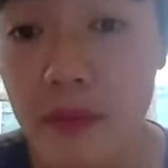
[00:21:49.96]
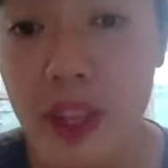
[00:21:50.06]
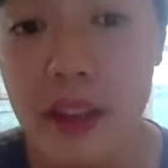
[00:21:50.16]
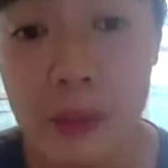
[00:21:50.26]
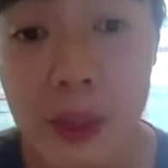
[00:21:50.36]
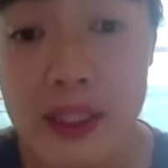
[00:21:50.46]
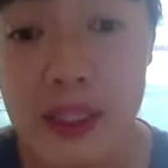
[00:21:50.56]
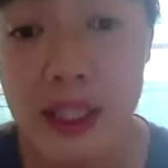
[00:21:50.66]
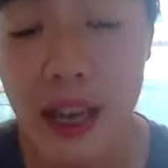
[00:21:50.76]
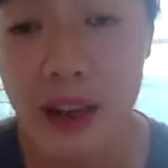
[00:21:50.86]
and then we
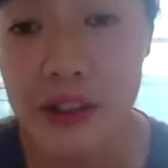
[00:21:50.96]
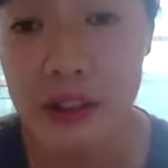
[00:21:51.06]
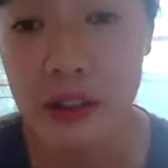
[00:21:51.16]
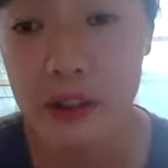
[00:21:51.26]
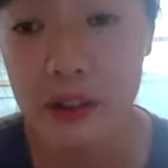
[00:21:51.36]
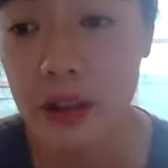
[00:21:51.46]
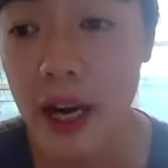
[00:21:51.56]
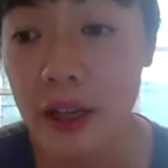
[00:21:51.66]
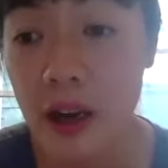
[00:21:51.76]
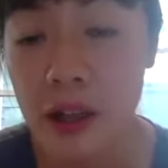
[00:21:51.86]
see actually the
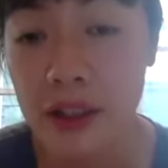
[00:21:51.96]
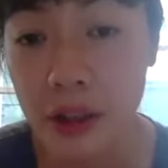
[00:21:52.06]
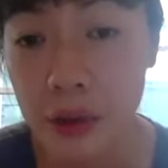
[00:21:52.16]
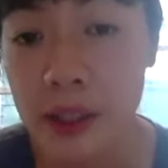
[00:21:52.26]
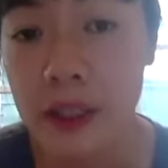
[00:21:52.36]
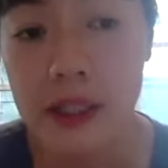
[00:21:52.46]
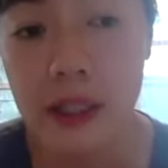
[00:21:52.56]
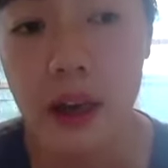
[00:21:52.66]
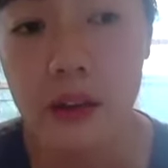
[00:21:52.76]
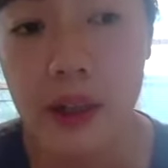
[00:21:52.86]
direct consequence
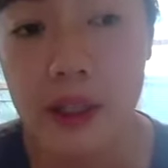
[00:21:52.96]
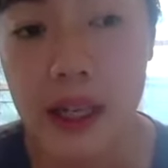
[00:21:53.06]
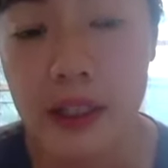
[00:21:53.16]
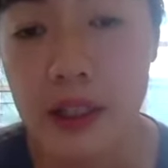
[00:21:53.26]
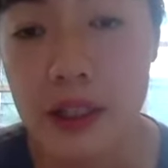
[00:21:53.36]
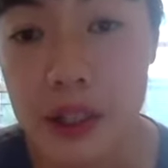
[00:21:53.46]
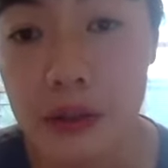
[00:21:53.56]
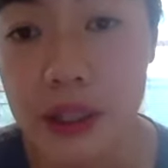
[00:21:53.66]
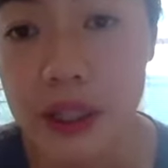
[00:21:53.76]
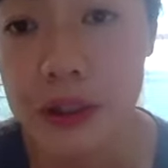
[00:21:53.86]
of electing
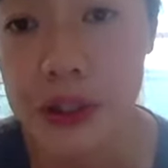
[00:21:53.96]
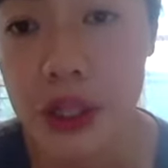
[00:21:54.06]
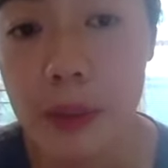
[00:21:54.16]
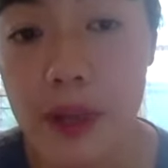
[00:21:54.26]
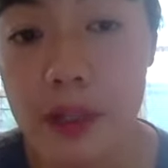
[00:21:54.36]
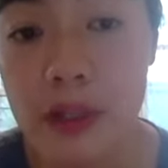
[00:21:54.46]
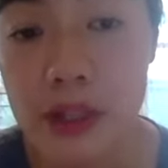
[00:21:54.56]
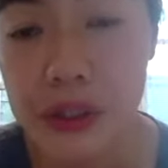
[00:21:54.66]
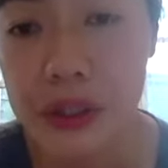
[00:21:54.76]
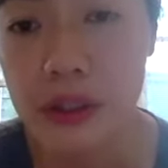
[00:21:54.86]
new leadership in the
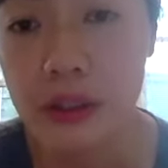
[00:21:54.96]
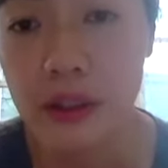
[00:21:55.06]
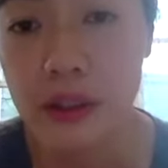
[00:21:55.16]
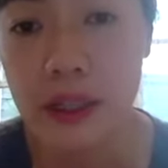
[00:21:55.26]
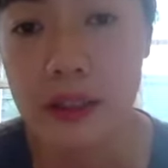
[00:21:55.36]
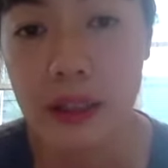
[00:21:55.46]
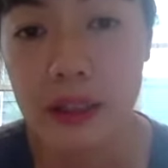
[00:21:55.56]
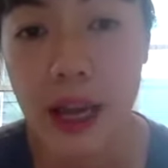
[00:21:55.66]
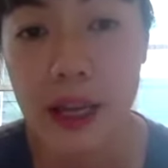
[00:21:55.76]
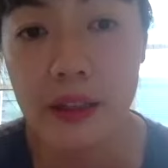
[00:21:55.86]
news guild. It's
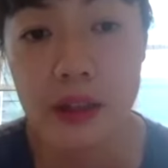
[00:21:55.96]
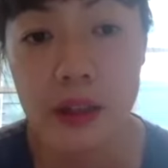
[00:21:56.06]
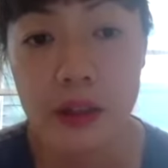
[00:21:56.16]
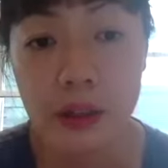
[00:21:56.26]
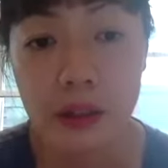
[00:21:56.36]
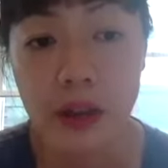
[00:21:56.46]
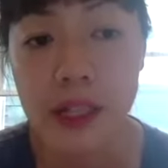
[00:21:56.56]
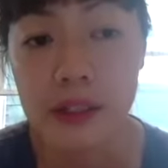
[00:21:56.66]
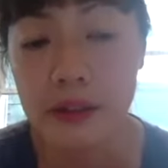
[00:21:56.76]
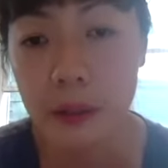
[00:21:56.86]
led to an
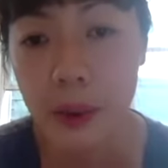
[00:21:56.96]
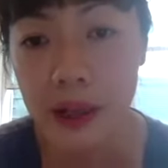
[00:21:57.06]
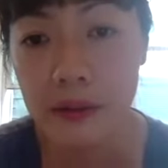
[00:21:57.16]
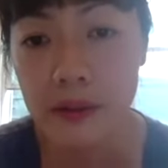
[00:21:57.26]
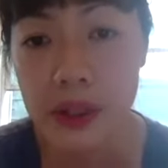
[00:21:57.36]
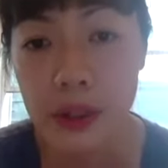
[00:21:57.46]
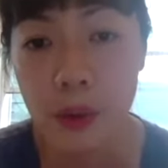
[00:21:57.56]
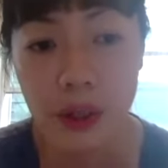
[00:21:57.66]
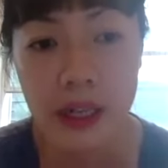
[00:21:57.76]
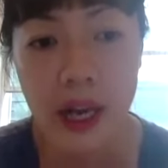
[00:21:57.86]
aggressive wave of new
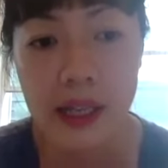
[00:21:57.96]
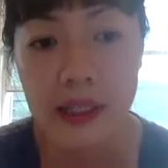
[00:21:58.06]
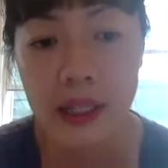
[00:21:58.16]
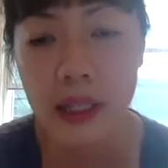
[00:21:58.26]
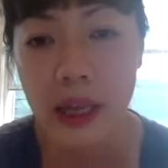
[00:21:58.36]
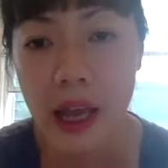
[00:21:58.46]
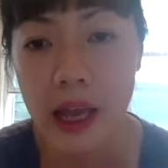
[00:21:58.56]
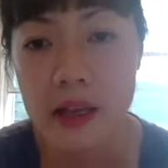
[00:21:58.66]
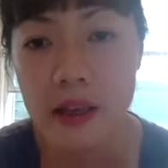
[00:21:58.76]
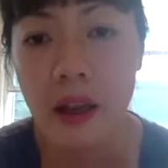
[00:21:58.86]
organizing
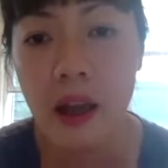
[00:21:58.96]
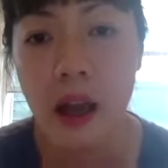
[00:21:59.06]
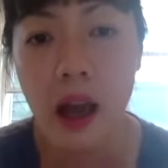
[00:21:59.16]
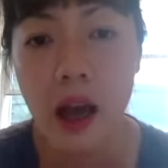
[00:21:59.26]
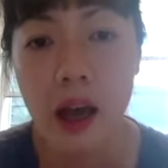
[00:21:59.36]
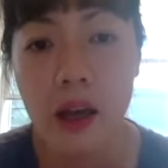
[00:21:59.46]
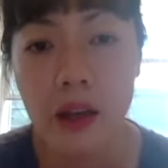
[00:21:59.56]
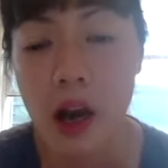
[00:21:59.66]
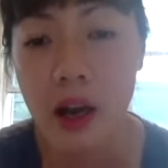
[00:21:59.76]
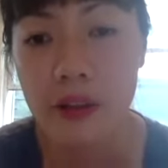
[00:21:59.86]
and uh,
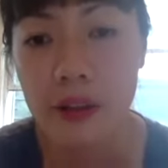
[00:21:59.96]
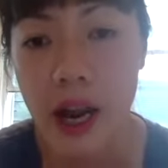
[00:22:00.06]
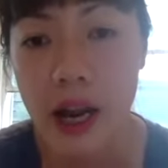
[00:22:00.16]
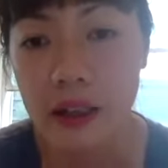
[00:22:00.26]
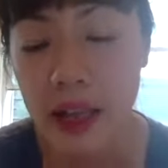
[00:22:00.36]
contract